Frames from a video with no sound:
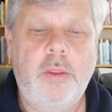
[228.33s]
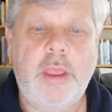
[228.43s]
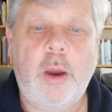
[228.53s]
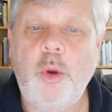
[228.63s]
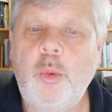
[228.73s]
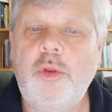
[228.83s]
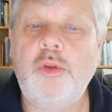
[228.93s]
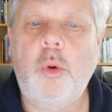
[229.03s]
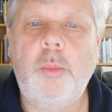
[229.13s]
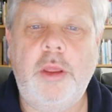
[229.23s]
Now, who would
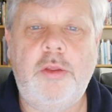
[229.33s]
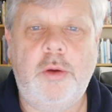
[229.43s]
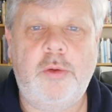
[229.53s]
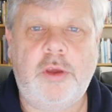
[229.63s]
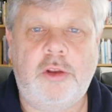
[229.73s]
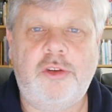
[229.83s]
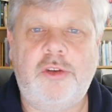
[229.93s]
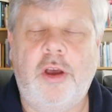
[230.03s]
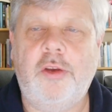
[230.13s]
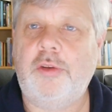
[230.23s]
normally do such a
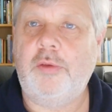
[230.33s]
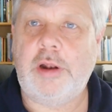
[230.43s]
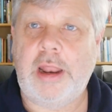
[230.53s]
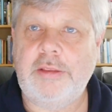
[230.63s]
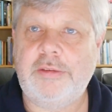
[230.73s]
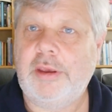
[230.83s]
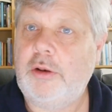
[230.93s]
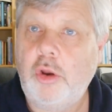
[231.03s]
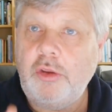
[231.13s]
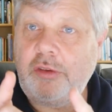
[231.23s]
task of cleansing?
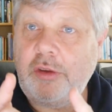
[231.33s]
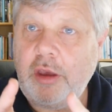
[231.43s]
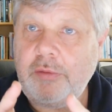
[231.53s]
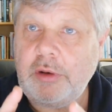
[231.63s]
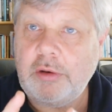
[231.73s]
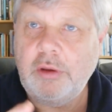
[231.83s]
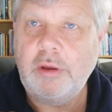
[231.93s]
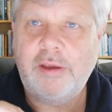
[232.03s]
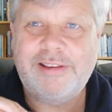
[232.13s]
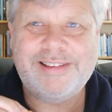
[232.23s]
Not a servant,
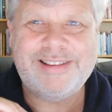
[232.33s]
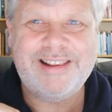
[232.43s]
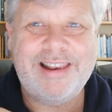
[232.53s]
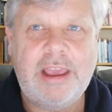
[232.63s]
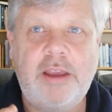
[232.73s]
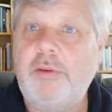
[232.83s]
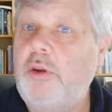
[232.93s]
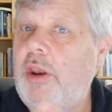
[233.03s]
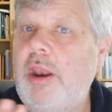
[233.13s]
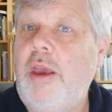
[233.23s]
a slave, and
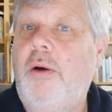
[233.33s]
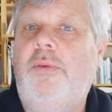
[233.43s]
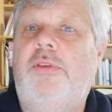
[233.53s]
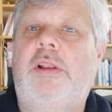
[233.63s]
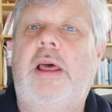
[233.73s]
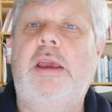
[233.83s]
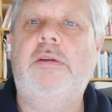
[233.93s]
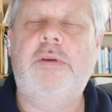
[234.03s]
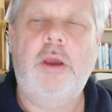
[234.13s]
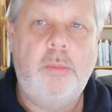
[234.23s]
not any old
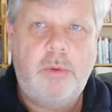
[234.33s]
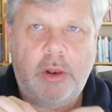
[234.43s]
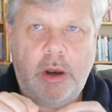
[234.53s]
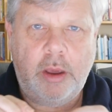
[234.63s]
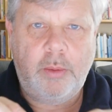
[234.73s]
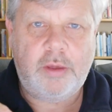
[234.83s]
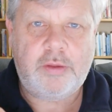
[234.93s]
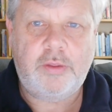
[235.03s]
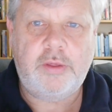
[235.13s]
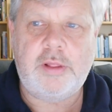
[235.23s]
slave, but the
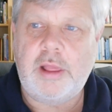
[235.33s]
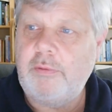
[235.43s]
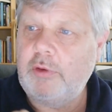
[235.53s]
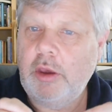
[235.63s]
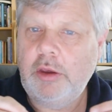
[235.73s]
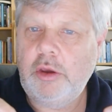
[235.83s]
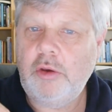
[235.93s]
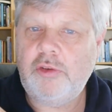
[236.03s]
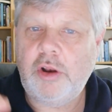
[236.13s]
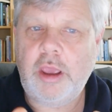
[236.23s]
lowest of the slaves,
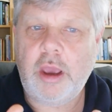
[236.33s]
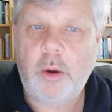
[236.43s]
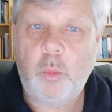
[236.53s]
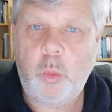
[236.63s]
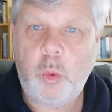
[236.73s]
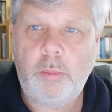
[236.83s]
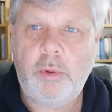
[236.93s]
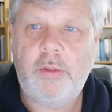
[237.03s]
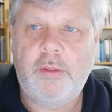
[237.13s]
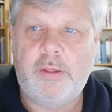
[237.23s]
usually a
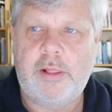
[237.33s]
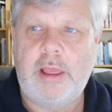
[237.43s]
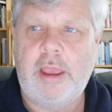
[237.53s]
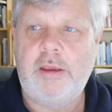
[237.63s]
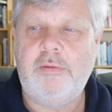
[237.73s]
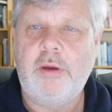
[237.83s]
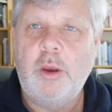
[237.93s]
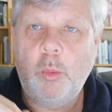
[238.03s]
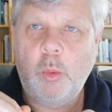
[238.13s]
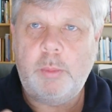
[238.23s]
woman slave,
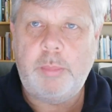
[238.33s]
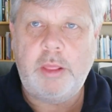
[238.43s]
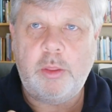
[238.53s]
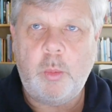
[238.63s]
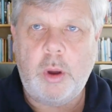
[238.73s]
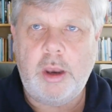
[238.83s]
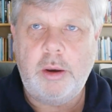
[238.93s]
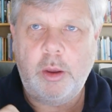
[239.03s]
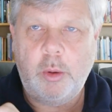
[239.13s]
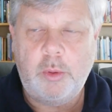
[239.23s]
would be the
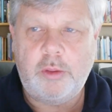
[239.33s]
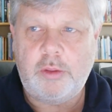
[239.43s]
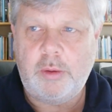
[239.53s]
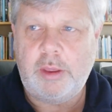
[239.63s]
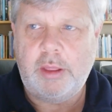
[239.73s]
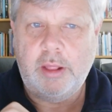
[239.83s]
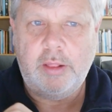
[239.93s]
one who was doing